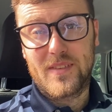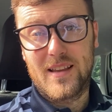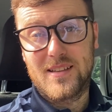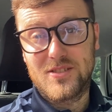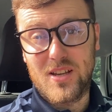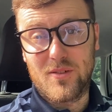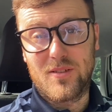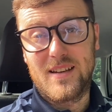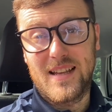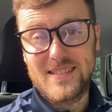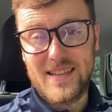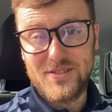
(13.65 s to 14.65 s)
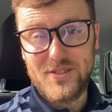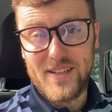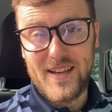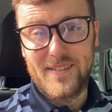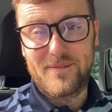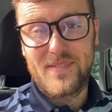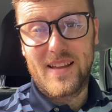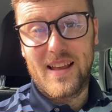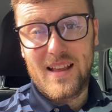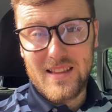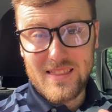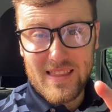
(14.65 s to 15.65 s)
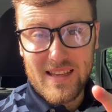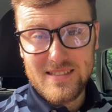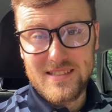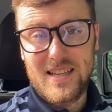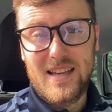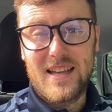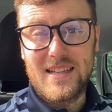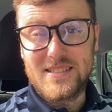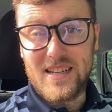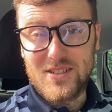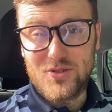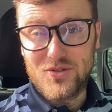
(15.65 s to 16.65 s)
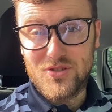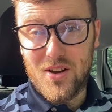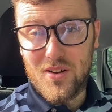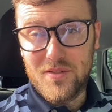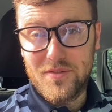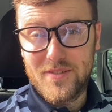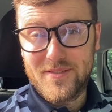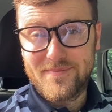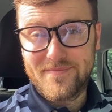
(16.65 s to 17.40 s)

So let's get stuck in. This is Nick Does Golf.